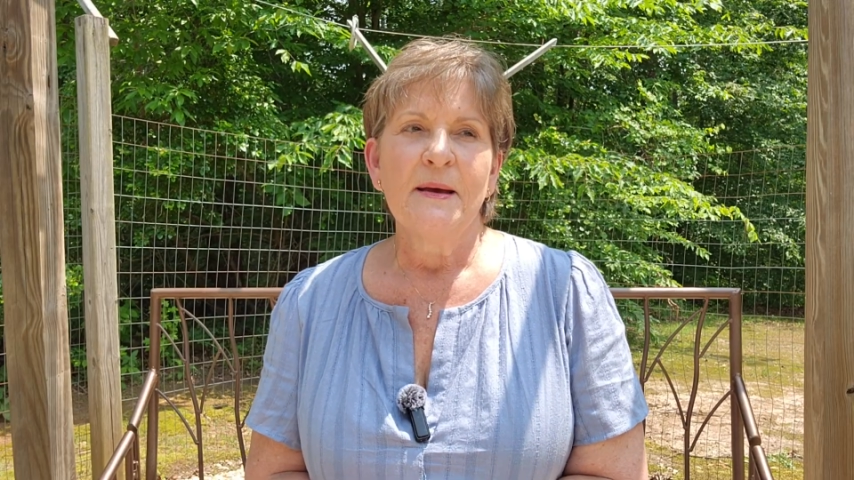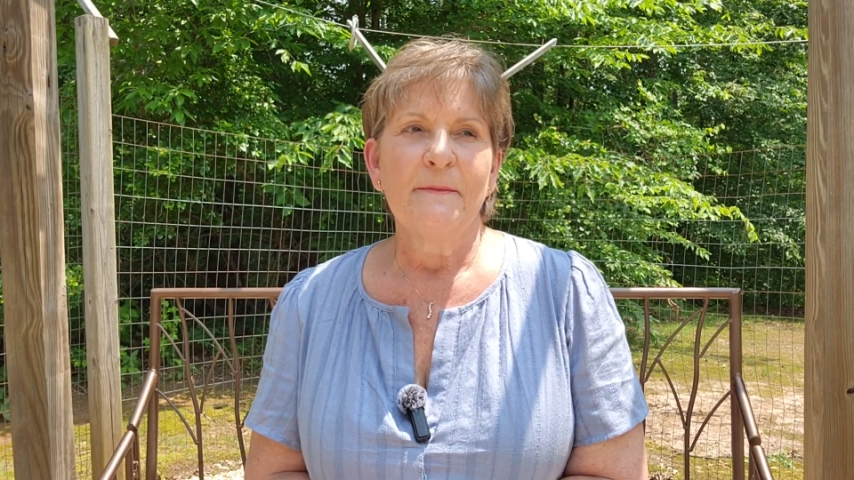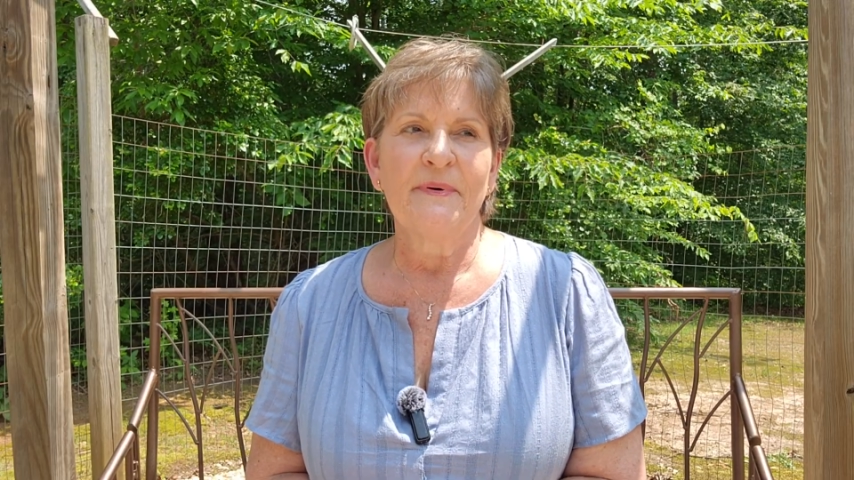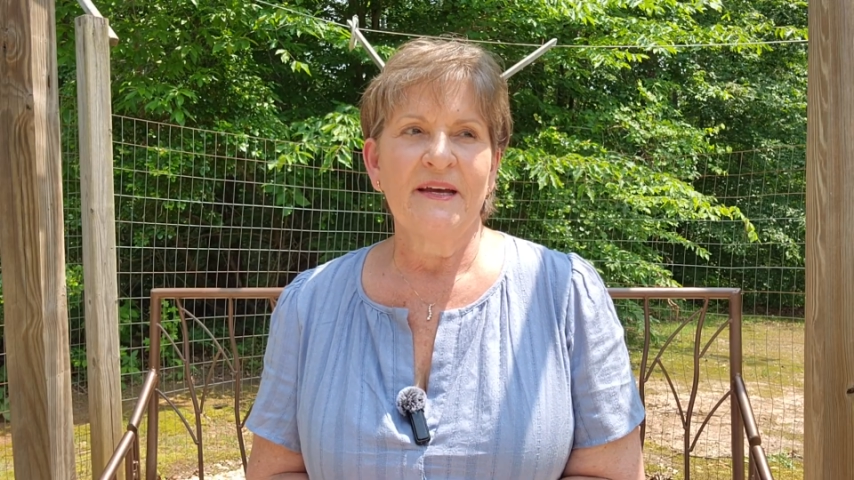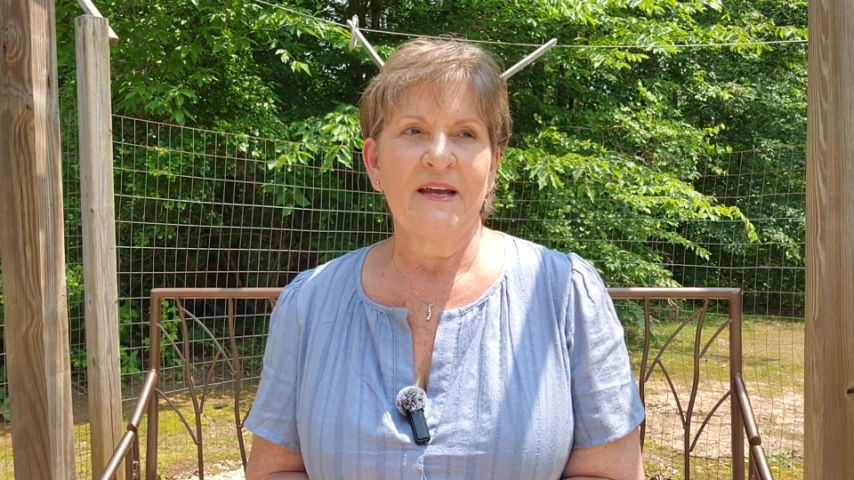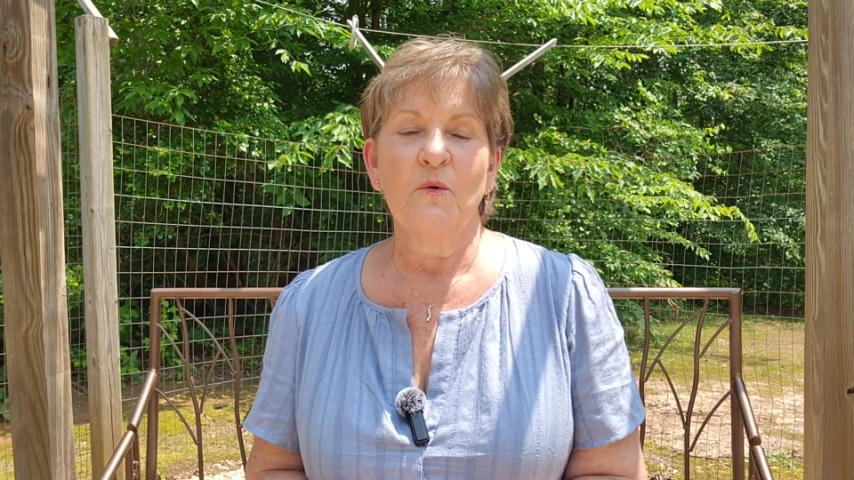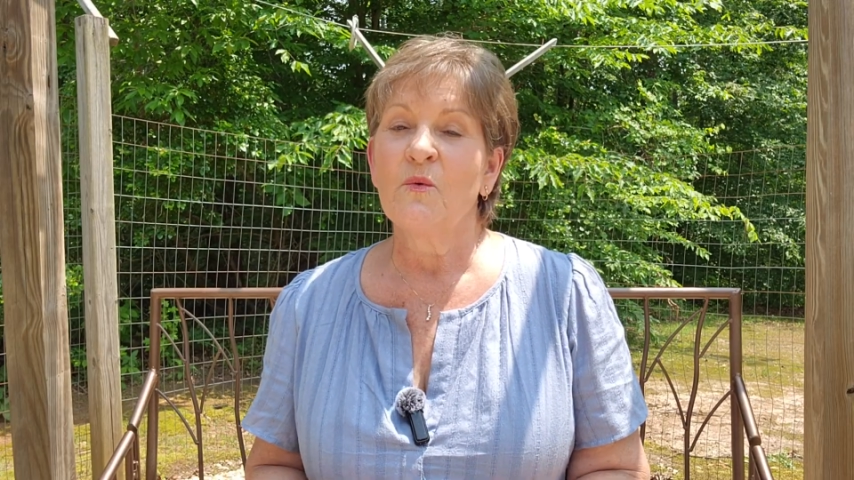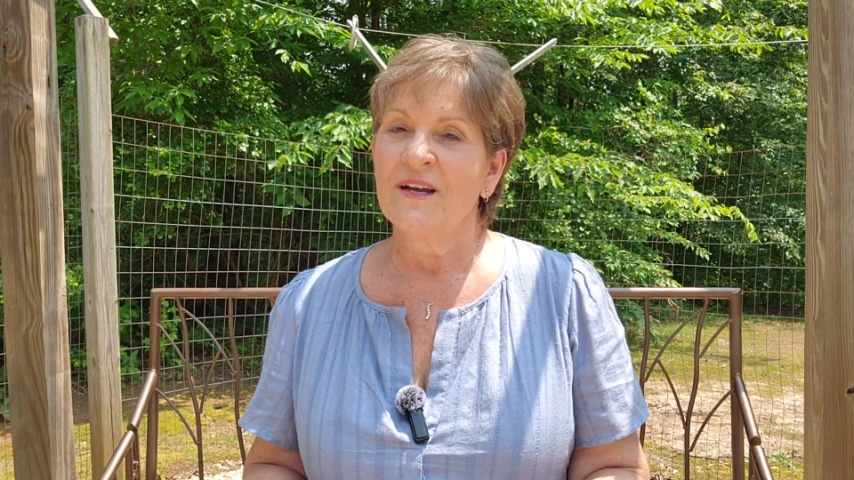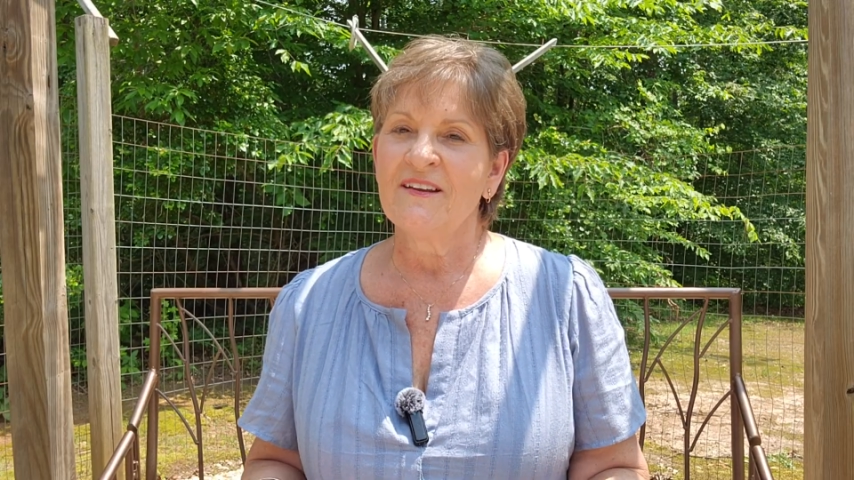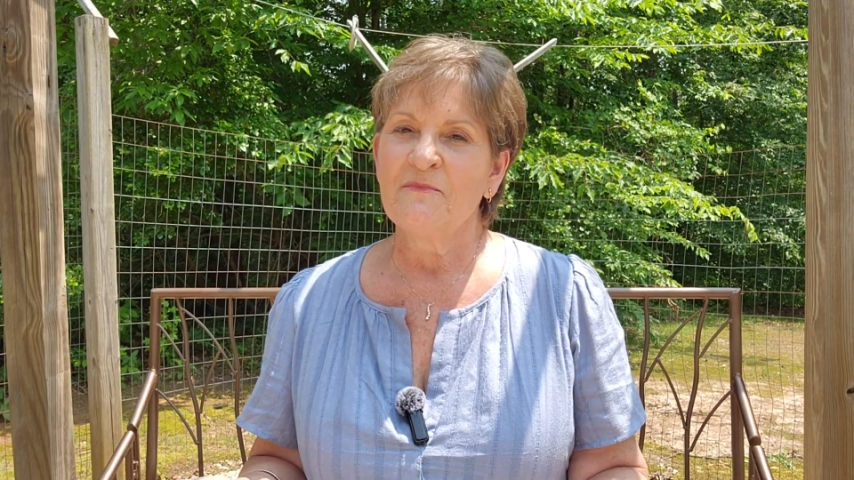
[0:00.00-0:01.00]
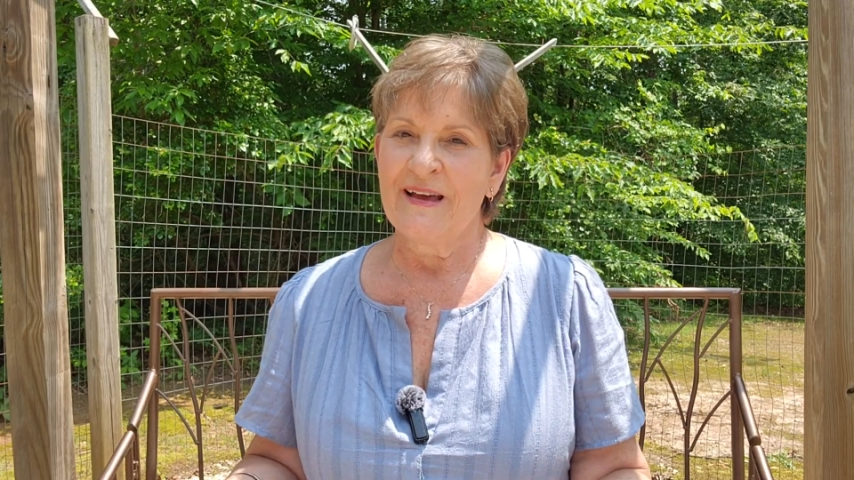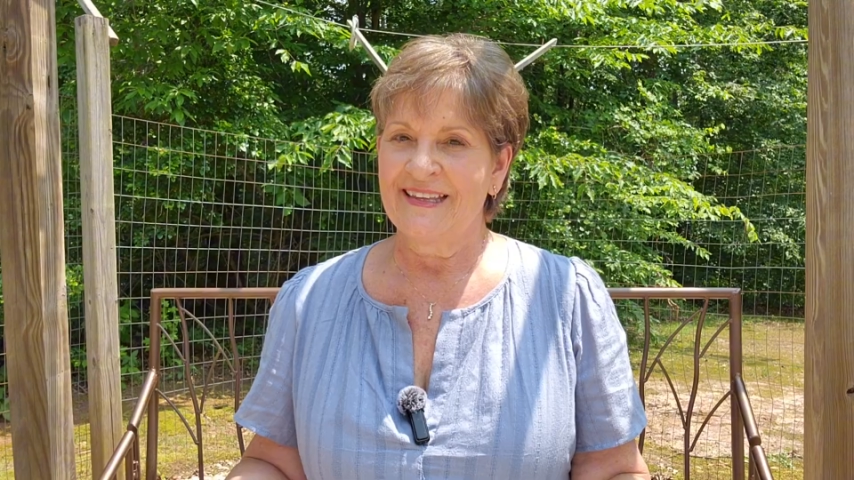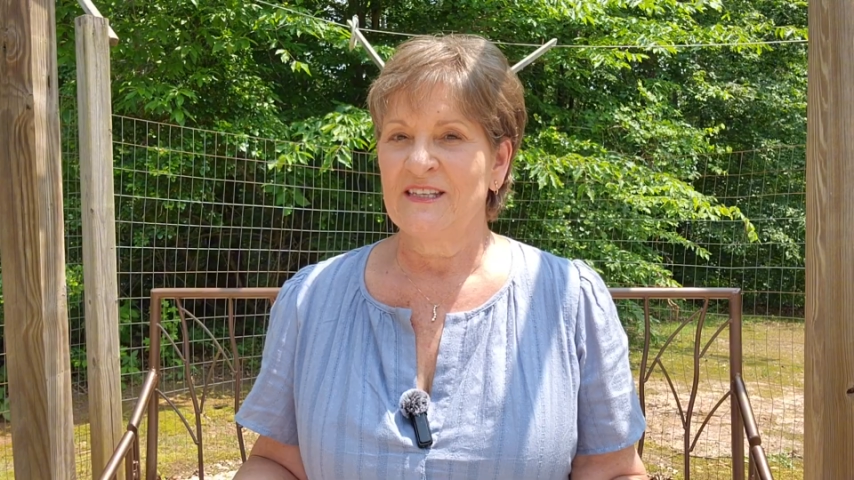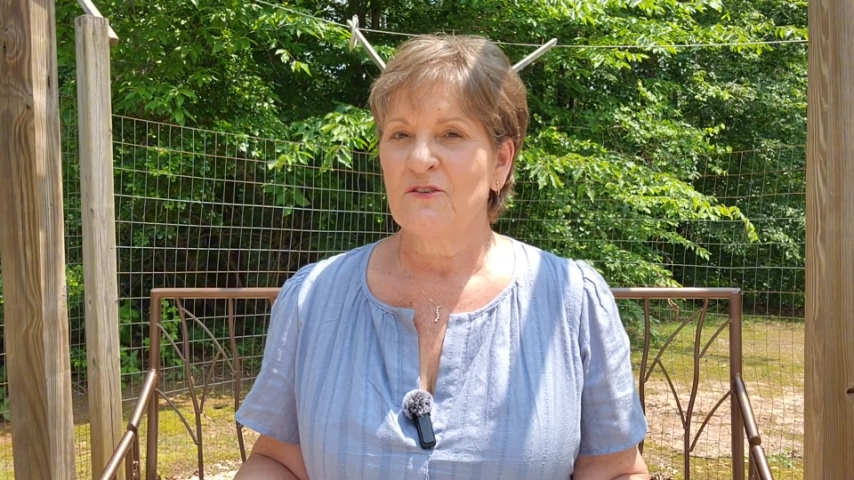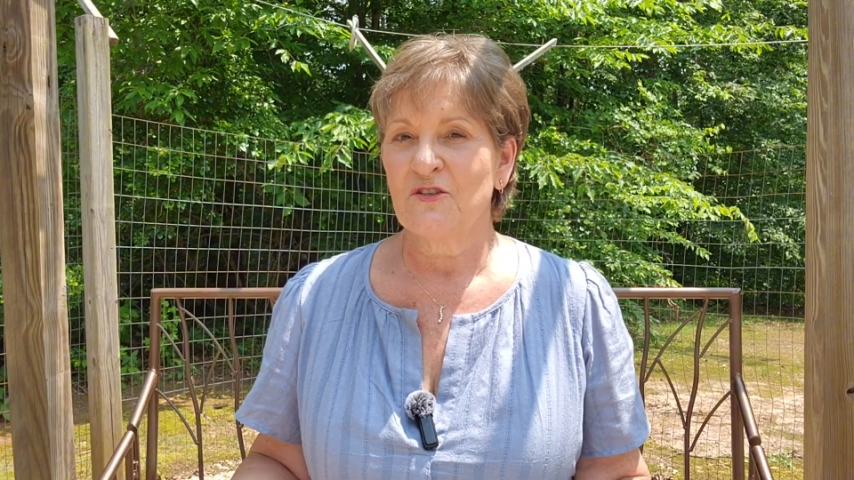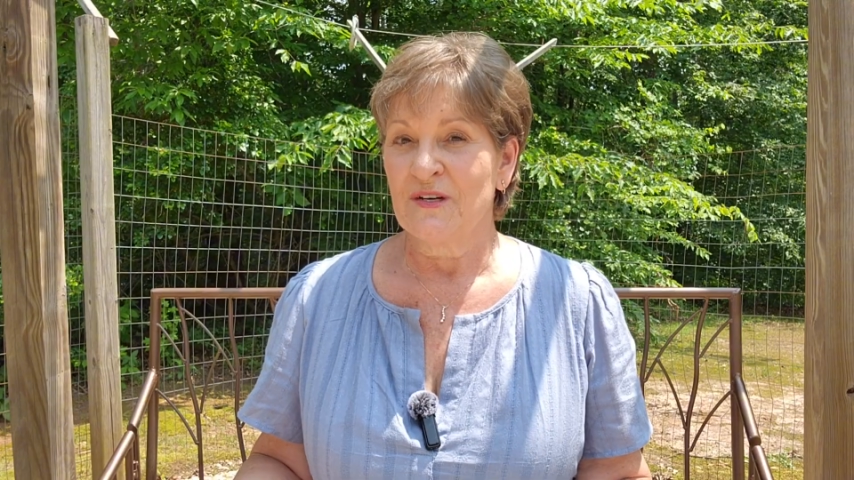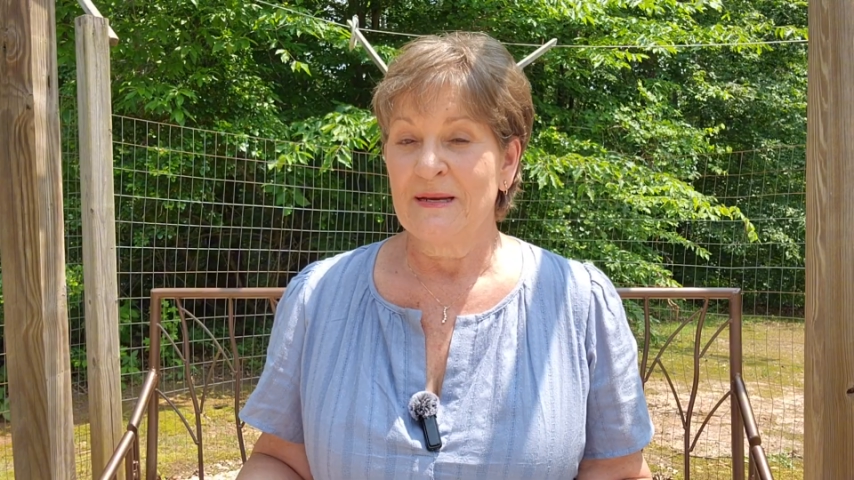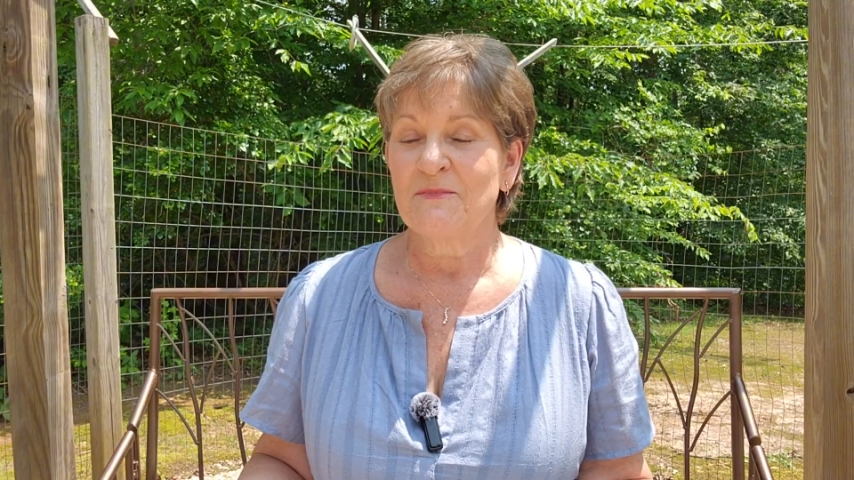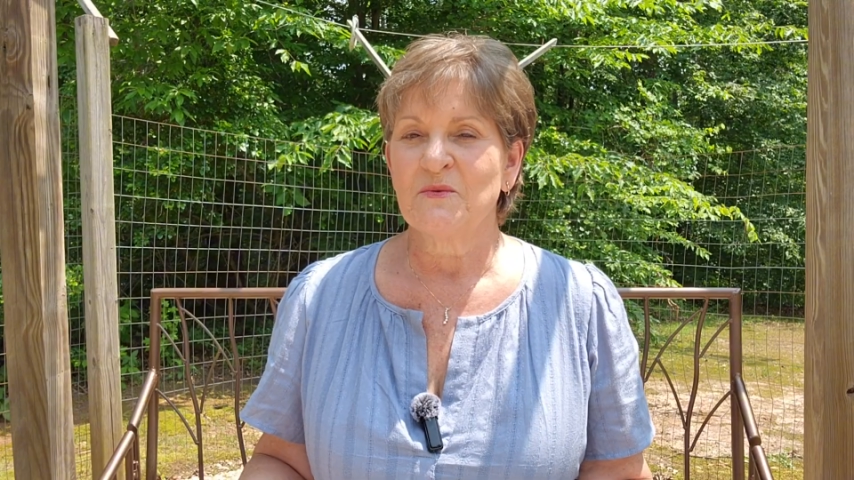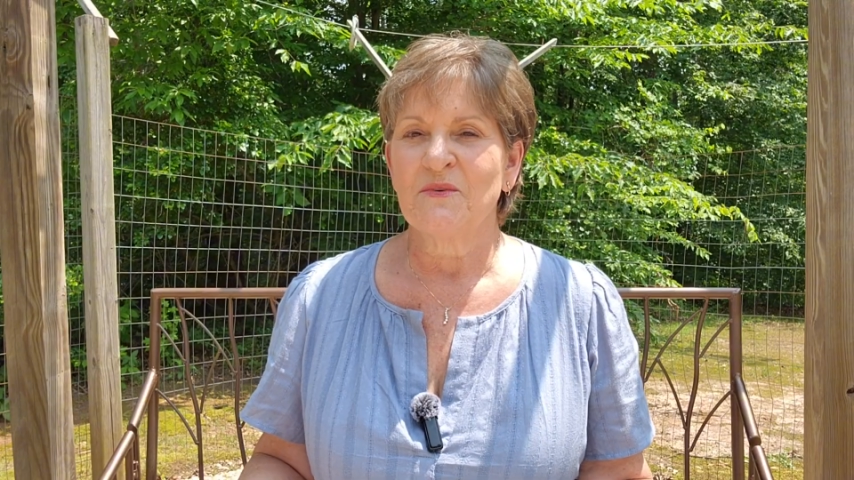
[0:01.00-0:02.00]
But one of my little
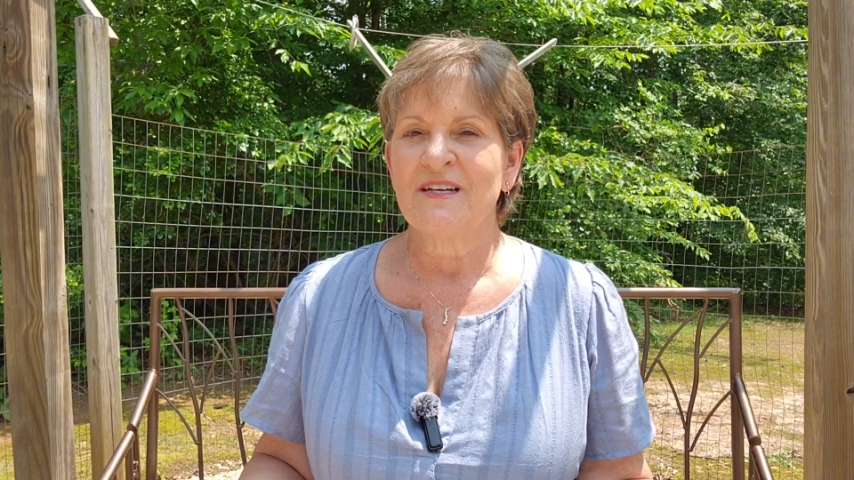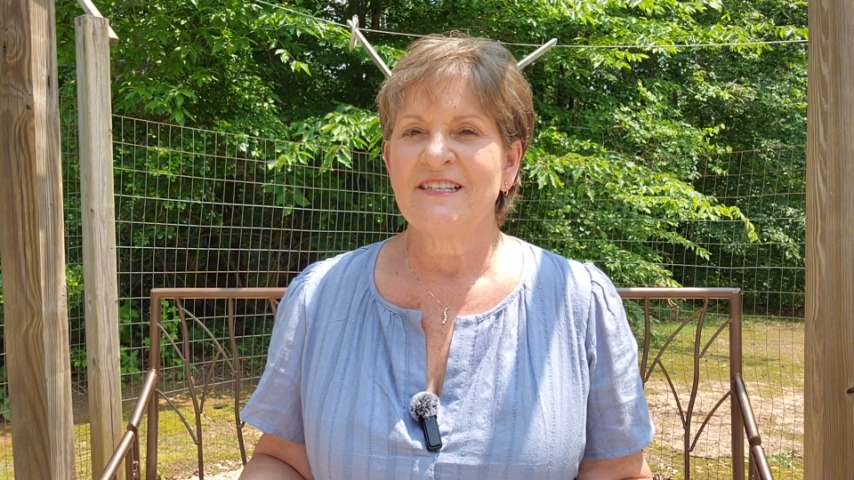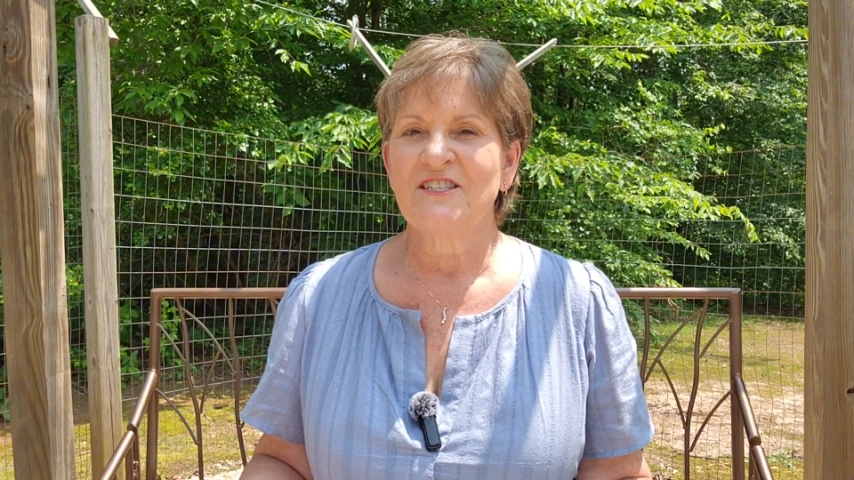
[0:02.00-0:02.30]
dreams was